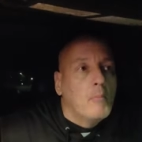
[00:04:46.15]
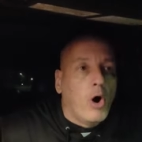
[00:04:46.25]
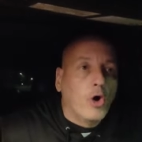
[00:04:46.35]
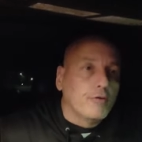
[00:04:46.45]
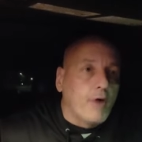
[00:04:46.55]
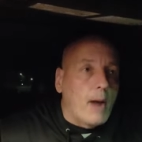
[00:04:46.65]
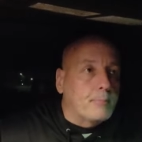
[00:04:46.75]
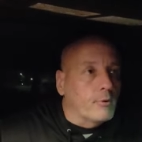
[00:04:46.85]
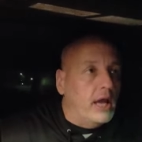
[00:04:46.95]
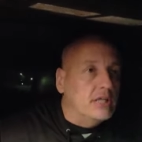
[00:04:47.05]
mode of
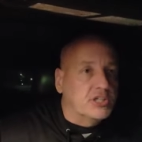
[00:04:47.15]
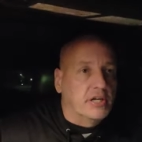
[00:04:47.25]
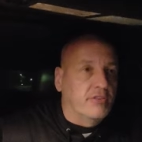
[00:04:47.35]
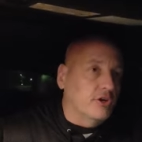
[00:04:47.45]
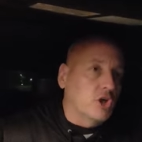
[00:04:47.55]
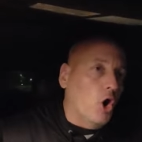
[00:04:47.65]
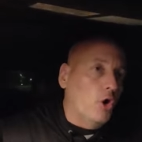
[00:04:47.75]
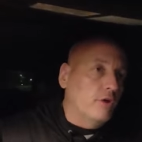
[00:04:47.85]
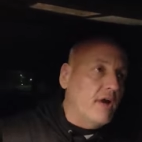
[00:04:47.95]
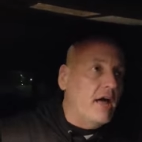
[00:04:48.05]
operation and their
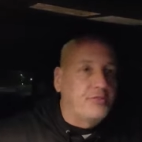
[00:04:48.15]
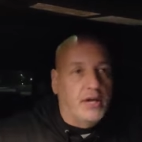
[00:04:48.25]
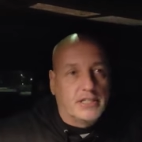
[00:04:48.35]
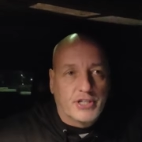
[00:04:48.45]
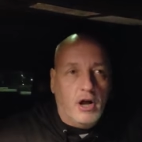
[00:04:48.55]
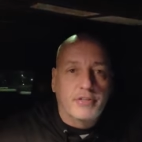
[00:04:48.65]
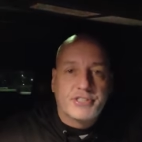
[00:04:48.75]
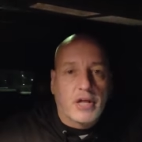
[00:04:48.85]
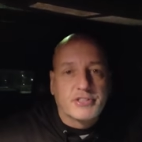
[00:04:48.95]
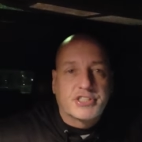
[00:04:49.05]
code of ethics and all
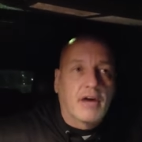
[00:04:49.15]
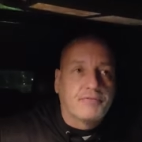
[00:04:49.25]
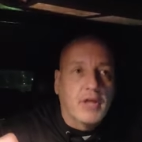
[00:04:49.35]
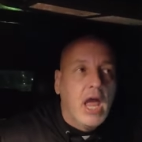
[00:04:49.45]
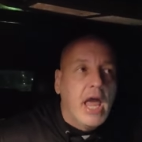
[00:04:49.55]
this other stuff